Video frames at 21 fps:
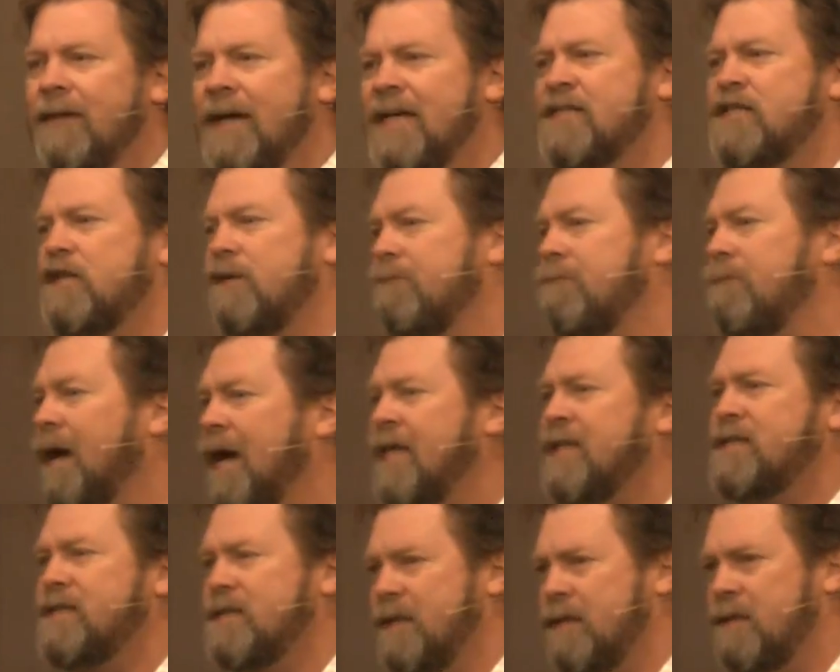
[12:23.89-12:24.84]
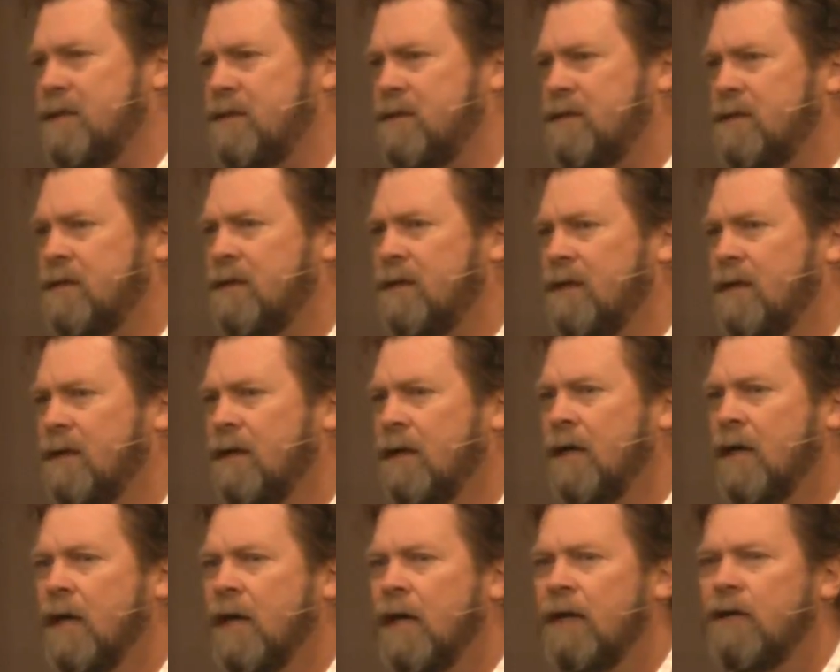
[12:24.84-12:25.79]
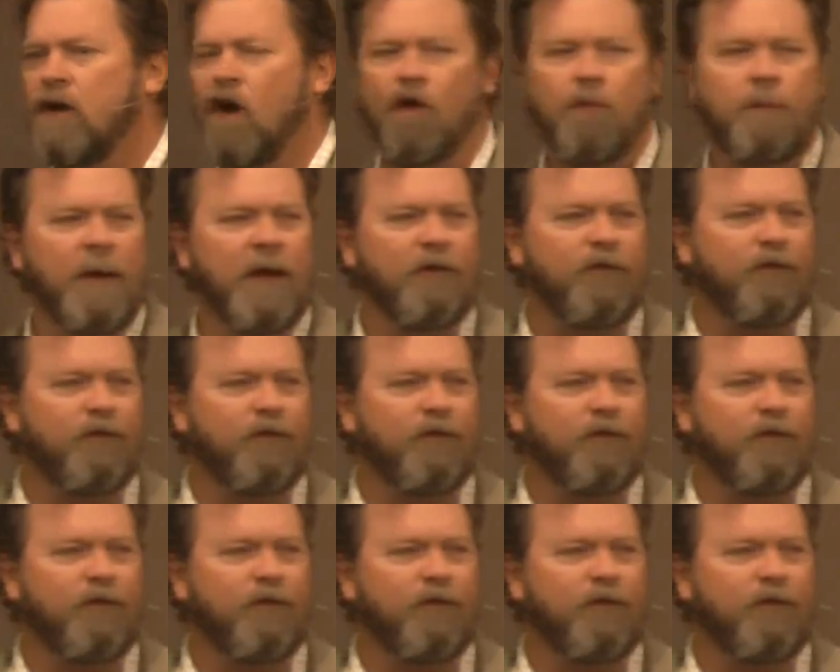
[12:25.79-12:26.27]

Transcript: That's the message. Don't be